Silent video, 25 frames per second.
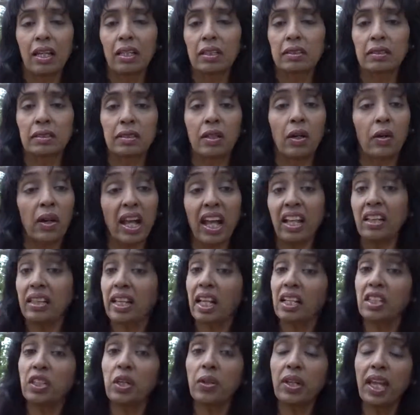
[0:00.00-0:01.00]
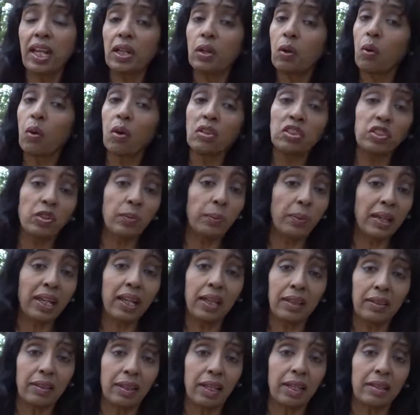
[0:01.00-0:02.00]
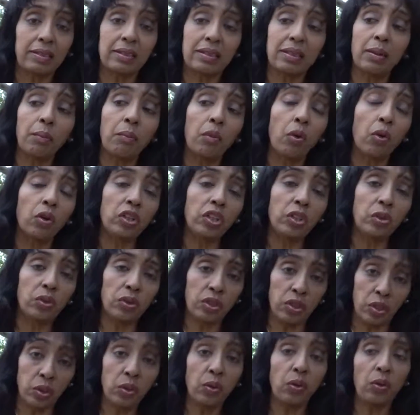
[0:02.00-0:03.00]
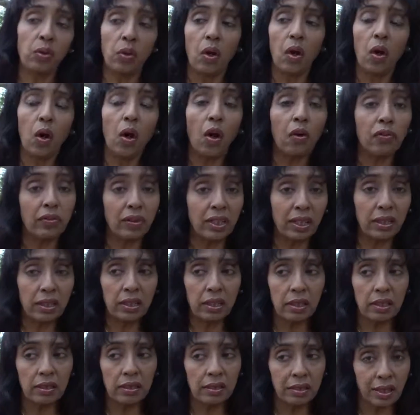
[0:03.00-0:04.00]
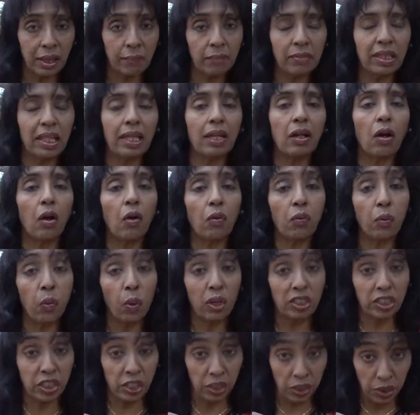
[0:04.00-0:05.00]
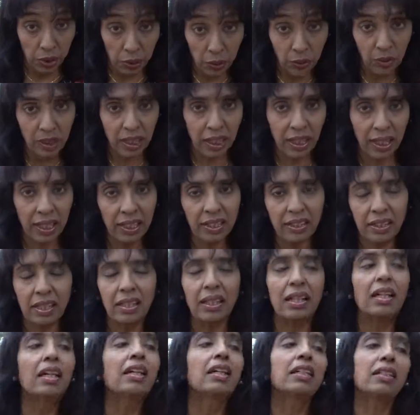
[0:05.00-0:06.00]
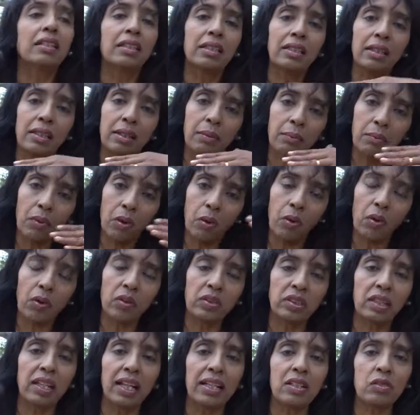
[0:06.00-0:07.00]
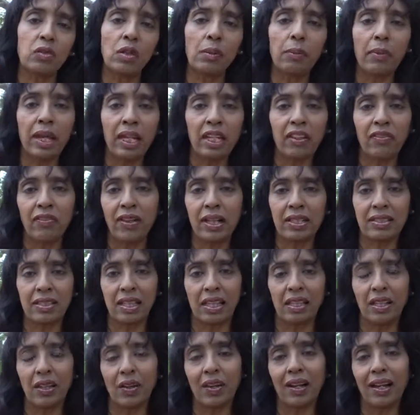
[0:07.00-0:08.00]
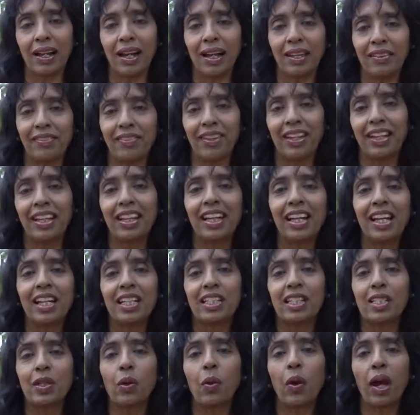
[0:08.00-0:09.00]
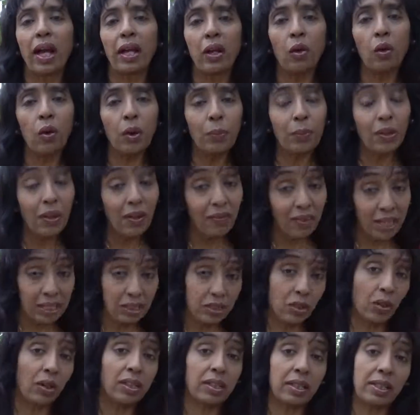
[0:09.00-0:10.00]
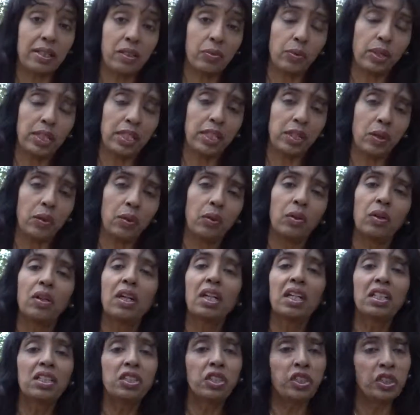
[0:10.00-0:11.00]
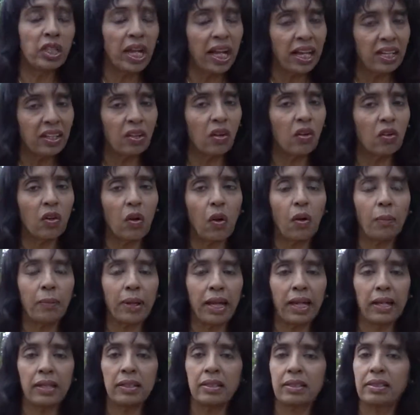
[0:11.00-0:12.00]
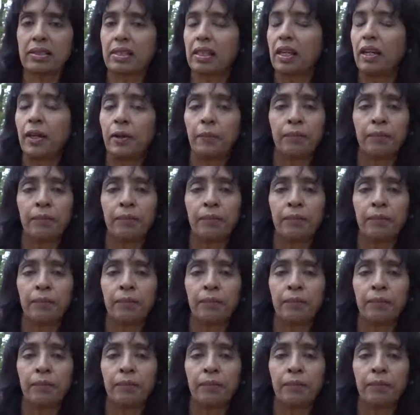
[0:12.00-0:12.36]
So, and then you can go on to bigger things. The more you do of something of what you need, the more things will manifest in your life. So I hope you've enjoyed this video. Share your comments.